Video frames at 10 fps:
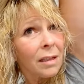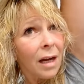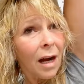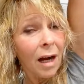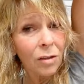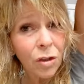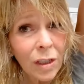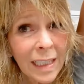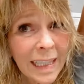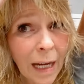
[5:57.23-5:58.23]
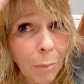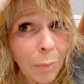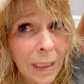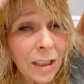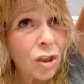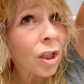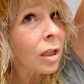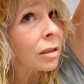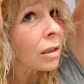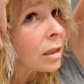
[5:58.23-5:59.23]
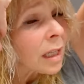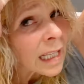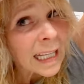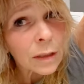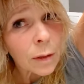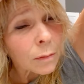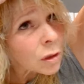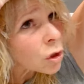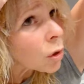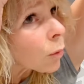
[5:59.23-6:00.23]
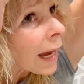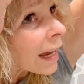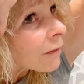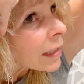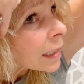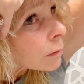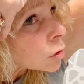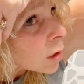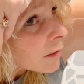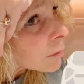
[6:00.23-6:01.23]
Oh, look at that big chunk. That's why it was so heavy. It was driving